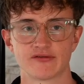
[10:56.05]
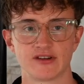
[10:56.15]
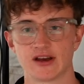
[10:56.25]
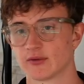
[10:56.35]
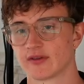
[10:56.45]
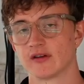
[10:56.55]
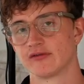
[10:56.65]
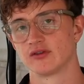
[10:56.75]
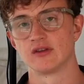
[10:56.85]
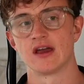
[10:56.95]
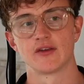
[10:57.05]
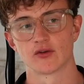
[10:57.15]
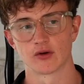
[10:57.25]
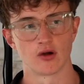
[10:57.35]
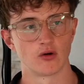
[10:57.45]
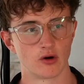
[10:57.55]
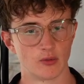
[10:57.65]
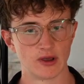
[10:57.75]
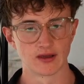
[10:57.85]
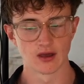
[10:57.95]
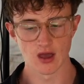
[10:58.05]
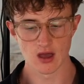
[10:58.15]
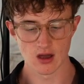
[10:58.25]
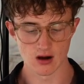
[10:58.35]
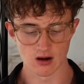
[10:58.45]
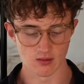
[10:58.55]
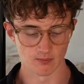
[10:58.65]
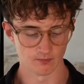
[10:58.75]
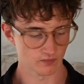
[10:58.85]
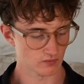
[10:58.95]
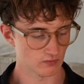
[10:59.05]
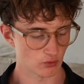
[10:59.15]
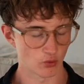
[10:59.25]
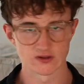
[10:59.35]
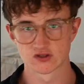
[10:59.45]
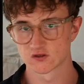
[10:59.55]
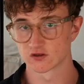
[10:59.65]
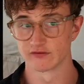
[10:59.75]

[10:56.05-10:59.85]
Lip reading: feeling within a few days or a week, was just to